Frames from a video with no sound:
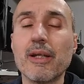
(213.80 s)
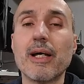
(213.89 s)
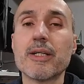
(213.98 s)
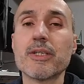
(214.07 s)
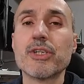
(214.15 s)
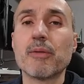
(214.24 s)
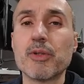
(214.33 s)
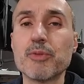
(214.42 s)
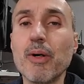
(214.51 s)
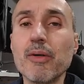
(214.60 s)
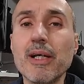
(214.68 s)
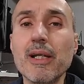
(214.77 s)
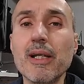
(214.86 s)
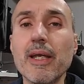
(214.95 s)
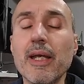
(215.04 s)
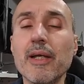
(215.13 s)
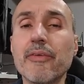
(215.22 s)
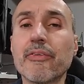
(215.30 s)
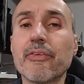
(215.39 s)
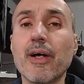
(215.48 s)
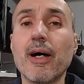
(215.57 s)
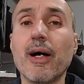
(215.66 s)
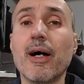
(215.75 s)
large language model is
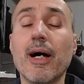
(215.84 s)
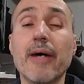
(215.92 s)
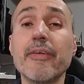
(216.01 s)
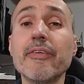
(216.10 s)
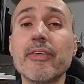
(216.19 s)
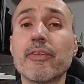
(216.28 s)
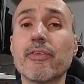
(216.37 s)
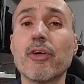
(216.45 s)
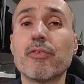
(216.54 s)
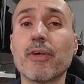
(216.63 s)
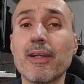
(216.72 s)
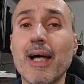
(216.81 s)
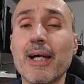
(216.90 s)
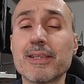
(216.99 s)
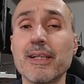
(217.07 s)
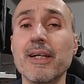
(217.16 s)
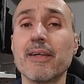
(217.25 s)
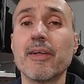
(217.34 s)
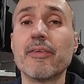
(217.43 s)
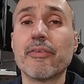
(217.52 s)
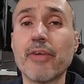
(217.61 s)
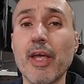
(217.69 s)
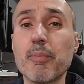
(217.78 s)
an instance of a class that
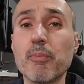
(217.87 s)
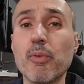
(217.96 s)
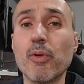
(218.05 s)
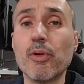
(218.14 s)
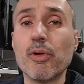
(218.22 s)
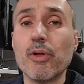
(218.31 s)
is capable